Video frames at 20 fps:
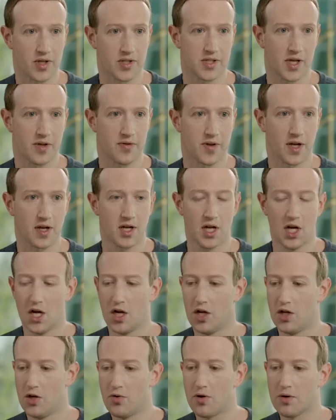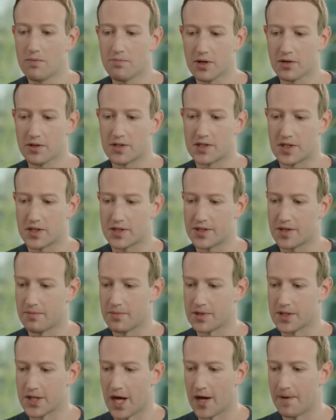this. I think you can build
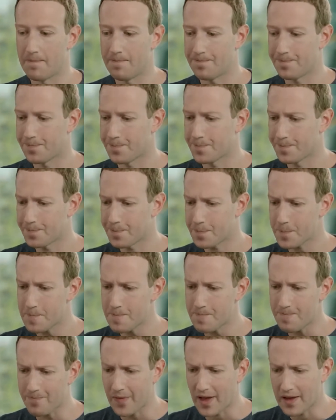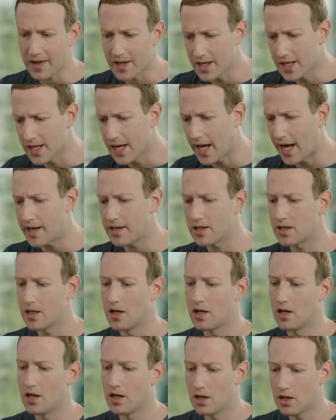systems that can get
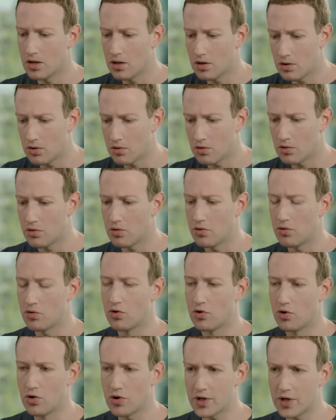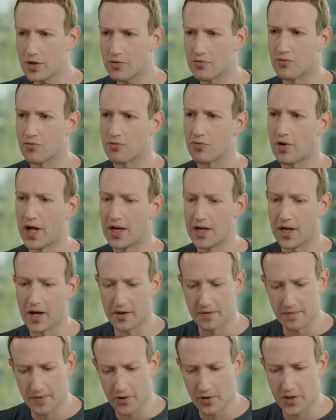good at
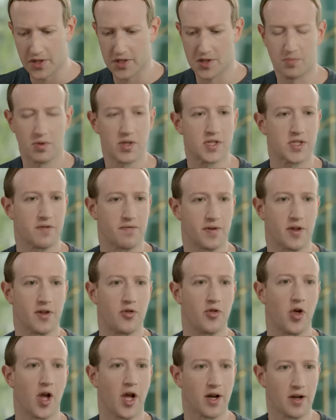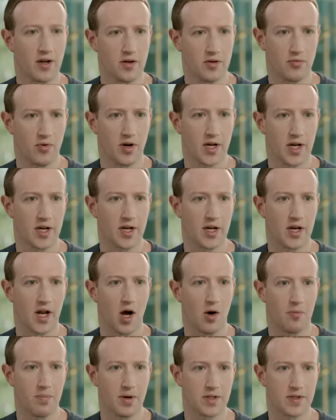a very specific thing, right? At
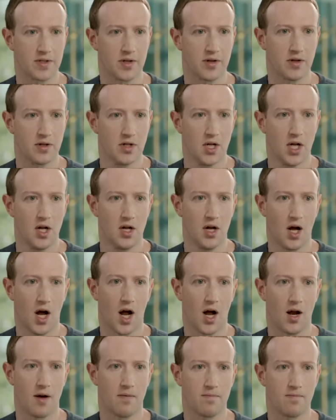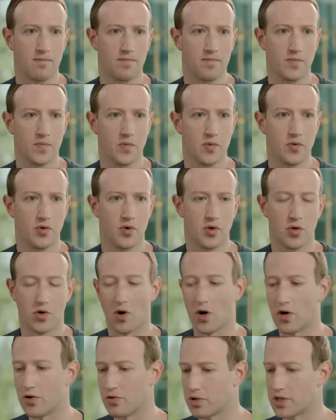helping to
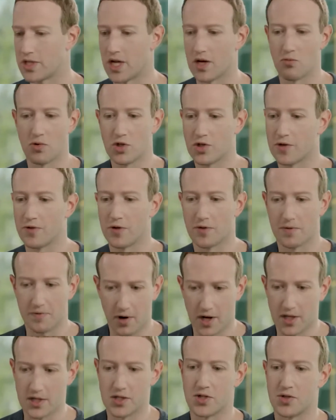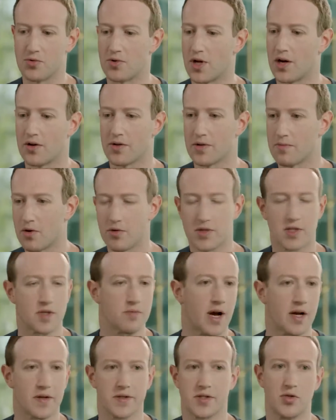understand which of your friends you care the most
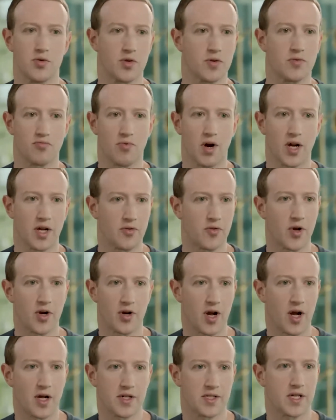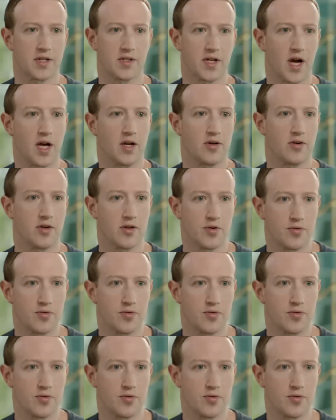about so you can rank their content higher in